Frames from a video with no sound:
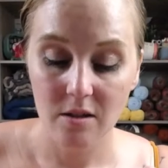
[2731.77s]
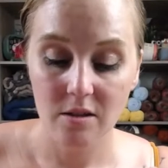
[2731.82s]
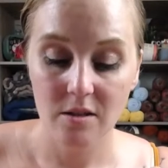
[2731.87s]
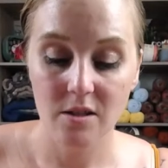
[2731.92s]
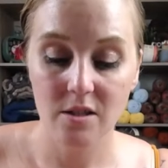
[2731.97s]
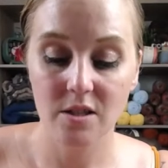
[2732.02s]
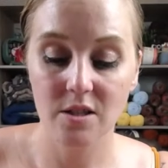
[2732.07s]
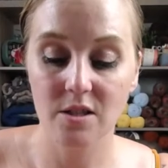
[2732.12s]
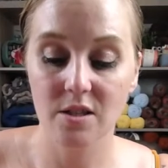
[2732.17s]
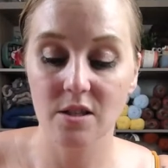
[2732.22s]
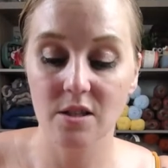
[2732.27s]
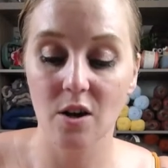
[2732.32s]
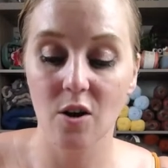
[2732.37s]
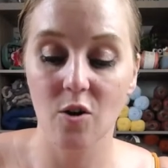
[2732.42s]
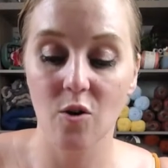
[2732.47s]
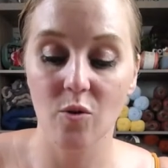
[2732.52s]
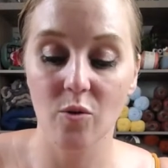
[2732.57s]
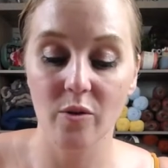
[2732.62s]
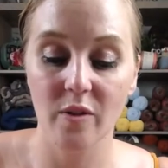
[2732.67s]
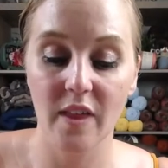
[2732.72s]

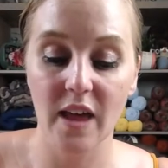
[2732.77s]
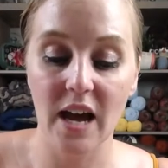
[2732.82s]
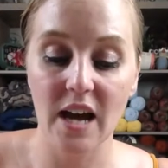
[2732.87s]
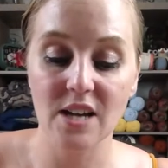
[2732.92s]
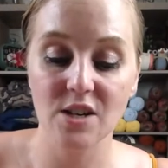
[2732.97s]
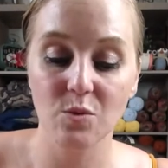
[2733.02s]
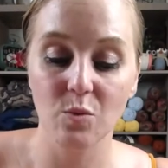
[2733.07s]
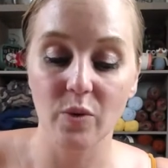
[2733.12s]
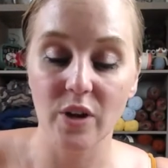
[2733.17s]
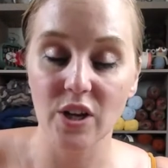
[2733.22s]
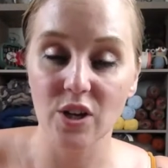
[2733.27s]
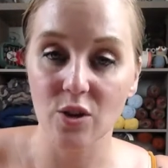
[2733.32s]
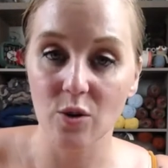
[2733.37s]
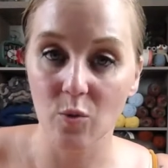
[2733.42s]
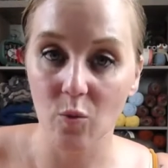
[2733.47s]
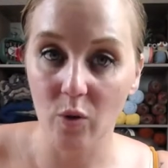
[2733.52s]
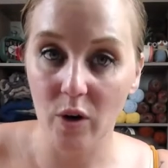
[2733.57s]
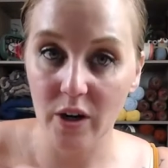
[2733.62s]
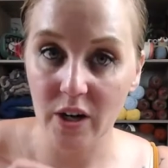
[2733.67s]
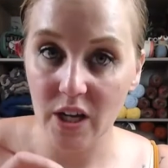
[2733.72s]
so that when
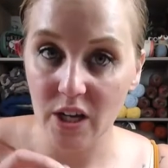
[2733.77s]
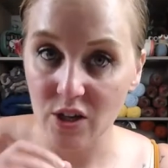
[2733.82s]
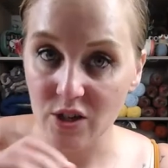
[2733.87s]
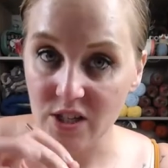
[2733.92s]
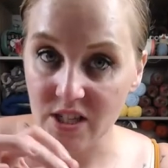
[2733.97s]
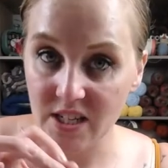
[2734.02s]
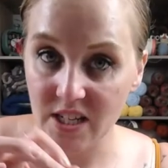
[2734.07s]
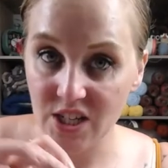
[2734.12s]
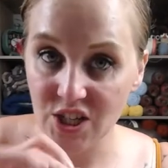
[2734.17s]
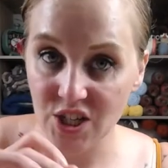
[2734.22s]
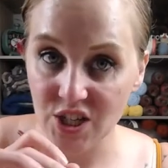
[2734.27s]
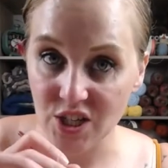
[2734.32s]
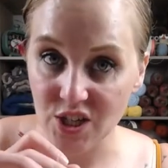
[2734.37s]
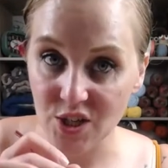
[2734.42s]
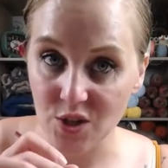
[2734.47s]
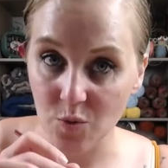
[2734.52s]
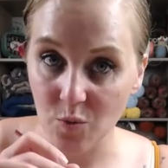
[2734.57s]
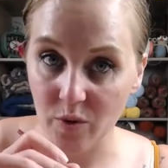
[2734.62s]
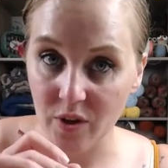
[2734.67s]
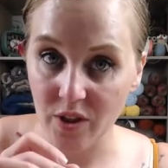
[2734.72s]
you're working your
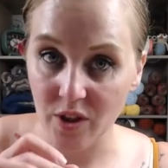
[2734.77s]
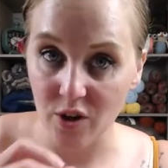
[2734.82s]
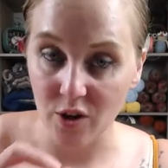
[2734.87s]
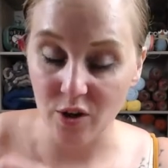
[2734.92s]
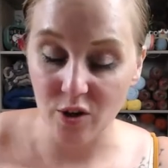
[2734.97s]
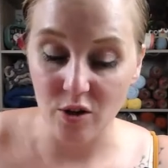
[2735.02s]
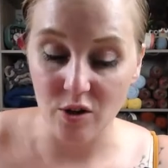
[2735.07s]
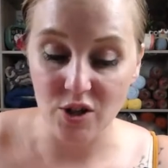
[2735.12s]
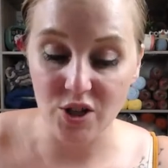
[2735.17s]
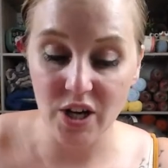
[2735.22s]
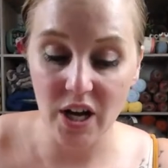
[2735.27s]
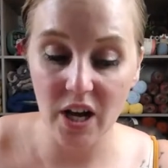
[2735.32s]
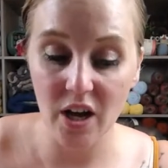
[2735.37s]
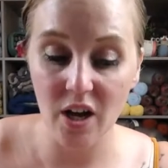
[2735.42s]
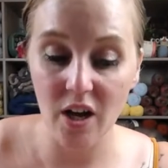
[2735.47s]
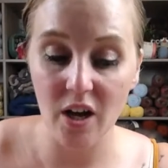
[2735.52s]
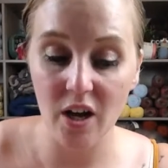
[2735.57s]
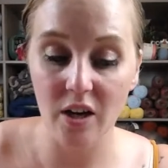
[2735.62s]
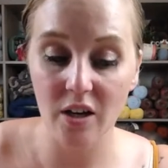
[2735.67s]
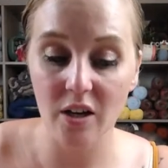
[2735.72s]
stitches with your crochet
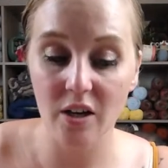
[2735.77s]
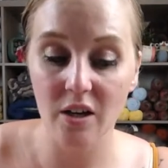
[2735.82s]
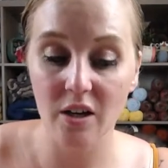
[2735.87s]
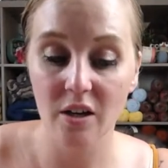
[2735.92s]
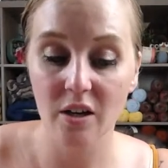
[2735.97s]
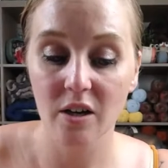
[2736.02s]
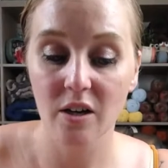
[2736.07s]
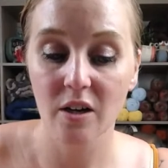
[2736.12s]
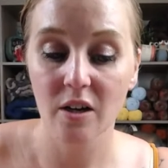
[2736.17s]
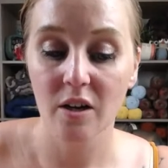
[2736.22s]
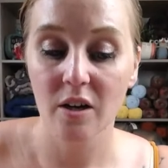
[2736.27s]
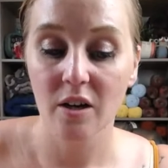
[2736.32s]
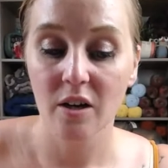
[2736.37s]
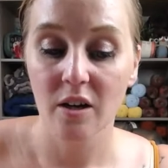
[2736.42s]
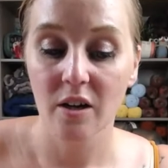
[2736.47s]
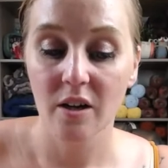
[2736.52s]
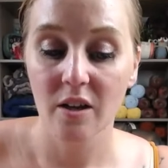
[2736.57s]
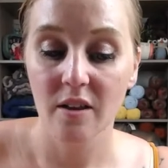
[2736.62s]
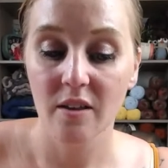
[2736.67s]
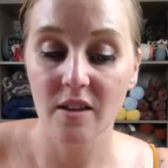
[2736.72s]
hook,
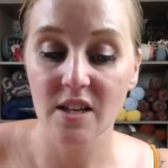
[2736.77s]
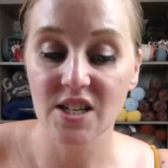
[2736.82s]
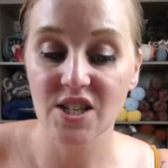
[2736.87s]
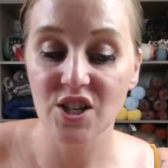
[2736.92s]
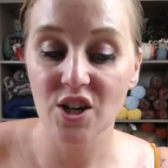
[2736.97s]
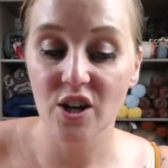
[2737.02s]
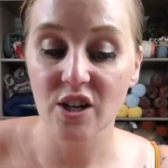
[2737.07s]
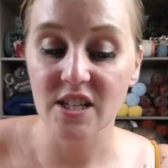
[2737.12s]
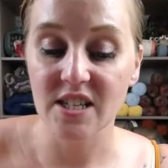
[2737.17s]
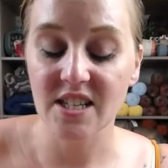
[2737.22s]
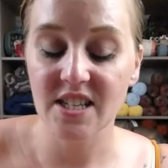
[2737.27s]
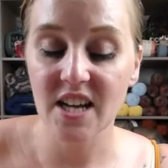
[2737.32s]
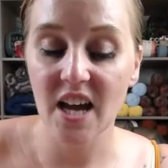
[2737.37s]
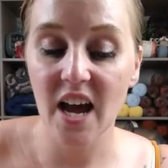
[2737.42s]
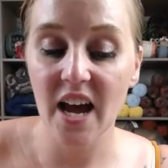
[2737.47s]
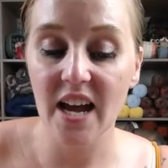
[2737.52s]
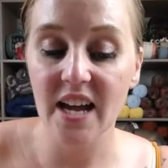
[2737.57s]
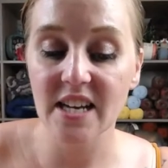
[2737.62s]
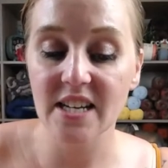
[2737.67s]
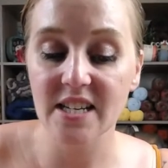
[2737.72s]
this yarn is
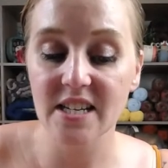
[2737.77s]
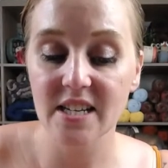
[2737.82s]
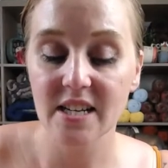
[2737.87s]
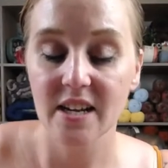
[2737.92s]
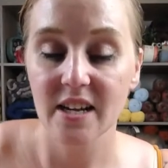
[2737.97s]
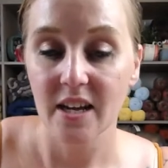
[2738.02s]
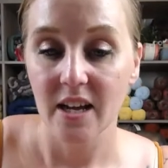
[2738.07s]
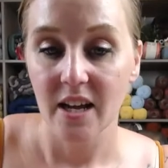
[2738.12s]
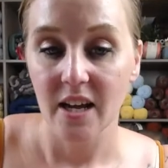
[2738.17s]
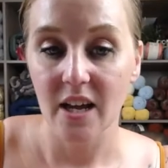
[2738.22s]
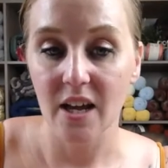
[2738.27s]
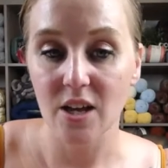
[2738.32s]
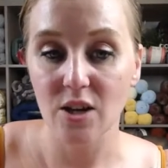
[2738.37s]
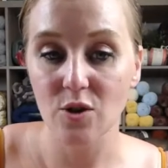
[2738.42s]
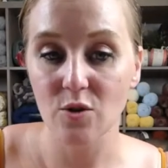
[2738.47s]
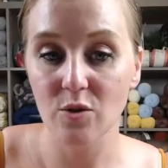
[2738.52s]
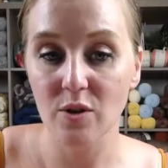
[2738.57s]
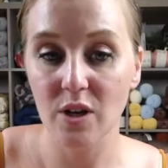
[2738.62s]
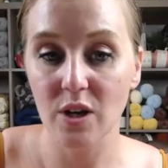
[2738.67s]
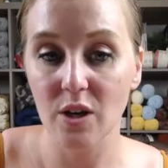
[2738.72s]
tight and
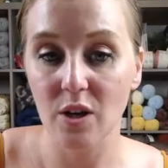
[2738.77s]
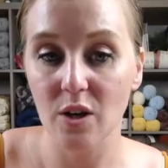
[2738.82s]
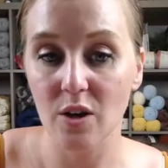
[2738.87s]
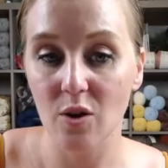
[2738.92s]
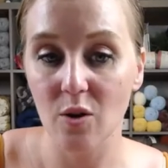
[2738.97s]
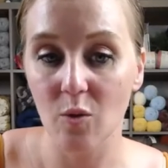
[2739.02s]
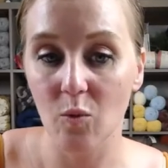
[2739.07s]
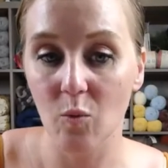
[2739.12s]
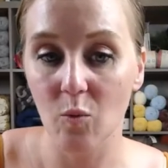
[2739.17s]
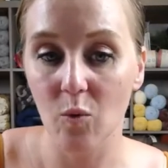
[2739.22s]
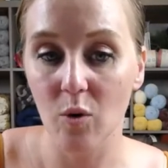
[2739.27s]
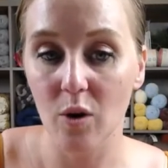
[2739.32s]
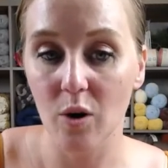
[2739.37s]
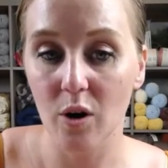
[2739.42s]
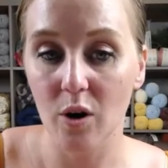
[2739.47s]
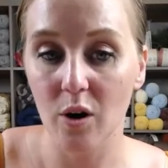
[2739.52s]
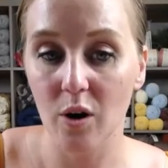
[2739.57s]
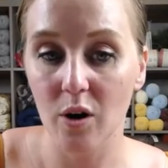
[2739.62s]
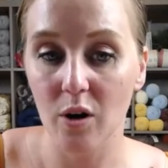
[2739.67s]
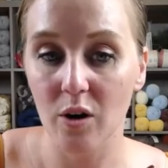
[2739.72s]
you can
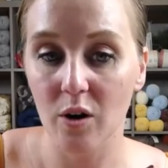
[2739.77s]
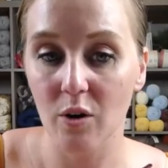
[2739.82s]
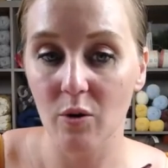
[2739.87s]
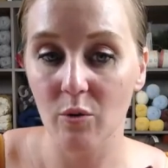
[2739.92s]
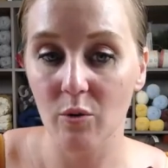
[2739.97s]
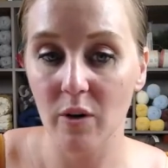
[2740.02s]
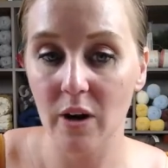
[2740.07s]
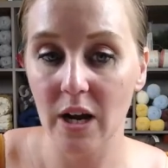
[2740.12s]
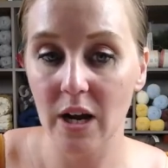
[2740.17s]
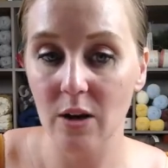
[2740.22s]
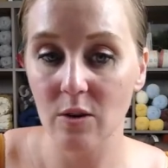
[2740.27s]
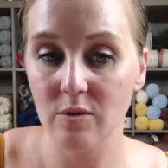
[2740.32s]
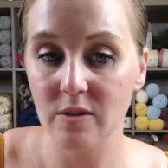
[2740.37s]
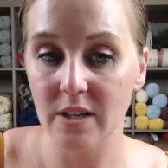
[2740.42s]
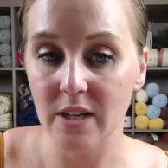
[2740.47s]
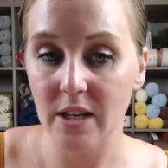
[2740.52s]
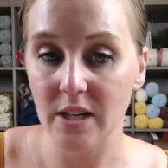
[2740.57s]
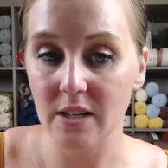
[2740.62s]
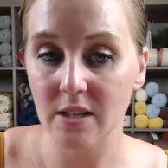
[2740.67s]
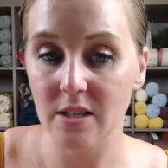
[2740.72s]
work around
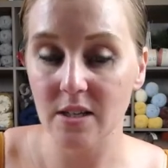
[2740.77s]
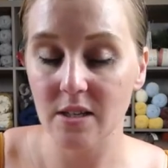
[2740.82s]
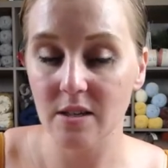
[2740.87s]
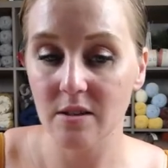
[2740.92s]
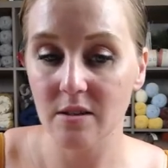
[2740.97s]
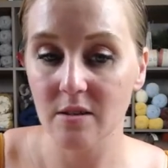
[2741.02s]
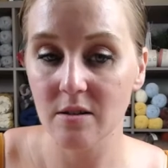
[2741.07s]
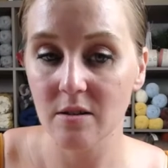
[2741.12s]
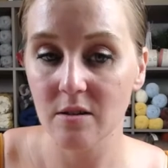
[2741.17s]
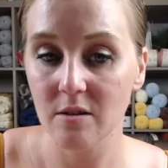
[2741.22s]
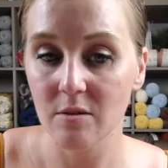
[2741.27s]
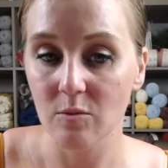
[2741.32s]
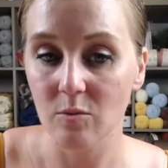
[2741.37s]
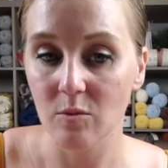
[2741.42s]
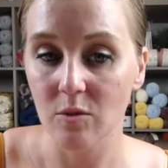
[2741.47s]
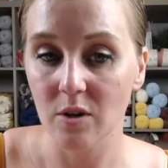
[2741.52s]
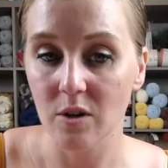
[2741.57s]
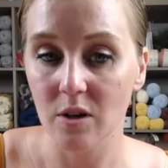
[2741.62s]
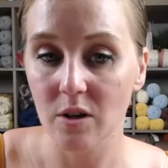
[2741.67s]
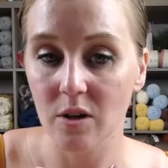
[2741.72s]
it,
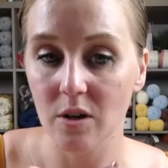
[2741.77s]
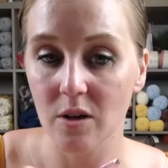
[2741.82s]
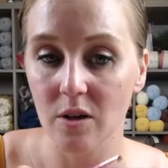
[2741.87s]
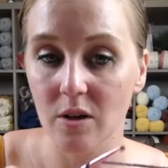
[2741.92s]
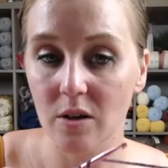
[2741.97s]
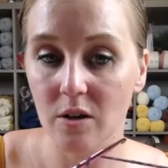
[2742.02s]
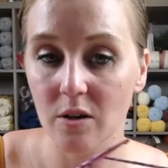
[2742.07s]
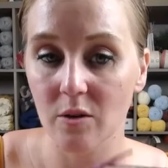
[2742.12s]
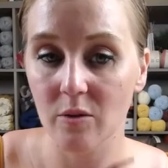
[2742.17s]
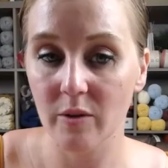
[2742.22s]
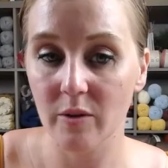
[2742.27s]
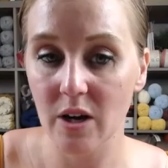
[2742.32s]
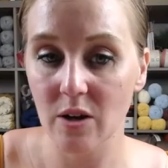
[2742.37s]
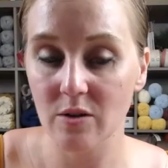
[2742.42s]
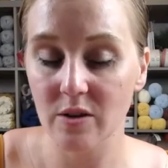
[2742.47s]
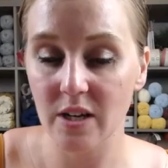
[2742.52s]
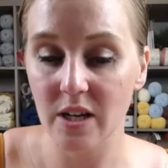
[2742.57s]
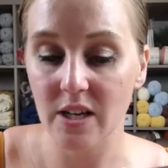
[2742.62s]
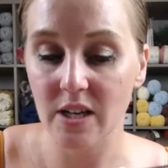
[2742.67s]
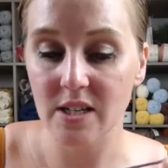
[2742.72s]
work
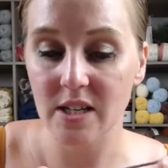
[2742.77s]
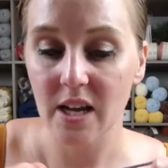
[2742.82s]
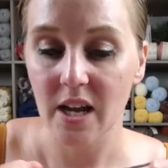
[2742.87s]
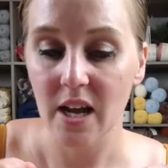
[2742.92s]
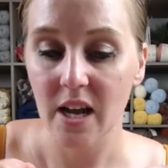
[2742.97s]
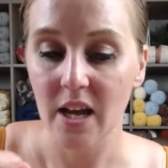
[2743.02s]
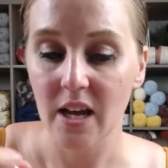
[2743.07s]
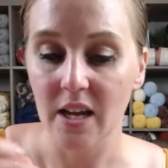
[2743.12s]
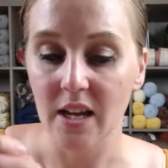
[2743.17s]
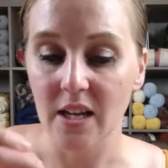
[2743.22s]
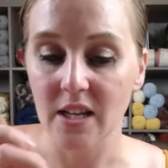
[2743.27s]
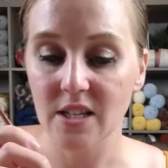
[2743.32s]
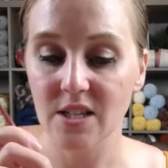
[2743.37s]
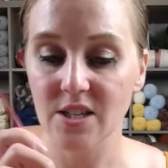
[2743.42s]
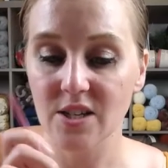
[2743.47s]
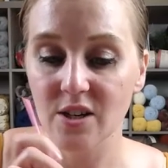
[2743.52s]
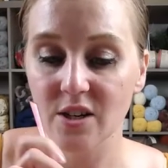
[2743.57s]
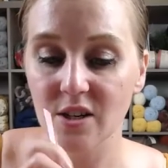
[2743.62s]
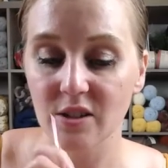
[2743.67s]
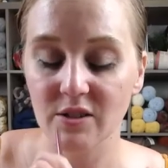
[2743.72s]
around it,
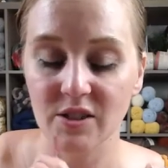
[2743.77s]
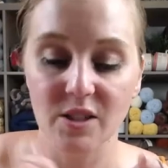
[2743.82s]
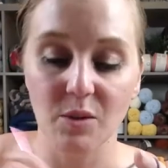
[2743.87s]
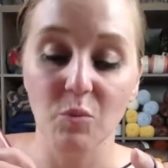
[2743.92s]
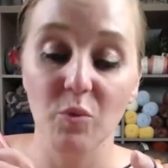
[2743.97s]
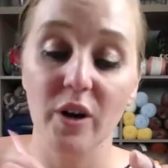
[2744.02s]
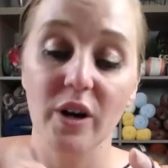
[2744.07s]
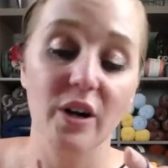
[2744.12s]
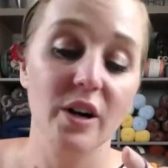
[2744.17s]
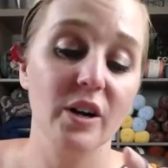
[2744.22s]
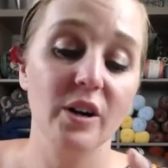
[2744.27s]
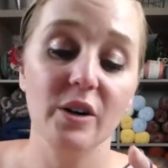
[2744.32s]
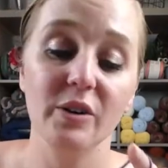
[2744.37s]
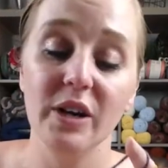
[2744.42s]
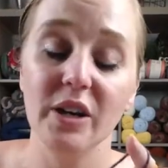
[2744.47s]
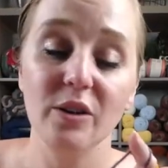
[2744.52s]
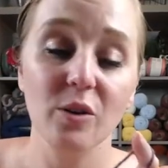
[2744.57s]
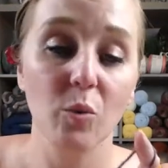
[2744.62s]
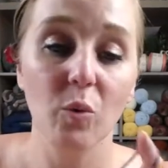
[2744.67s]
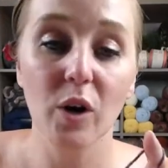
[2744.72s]
insert somewhere
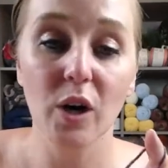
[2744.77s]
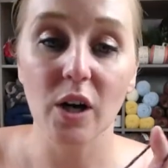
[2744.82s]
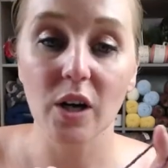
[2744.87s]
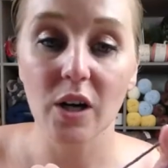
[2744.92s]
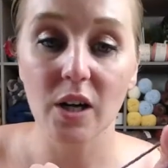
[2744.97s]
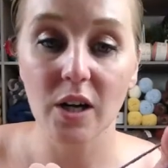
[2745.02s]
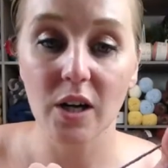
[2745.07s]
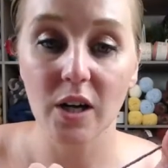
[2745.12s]
in the work,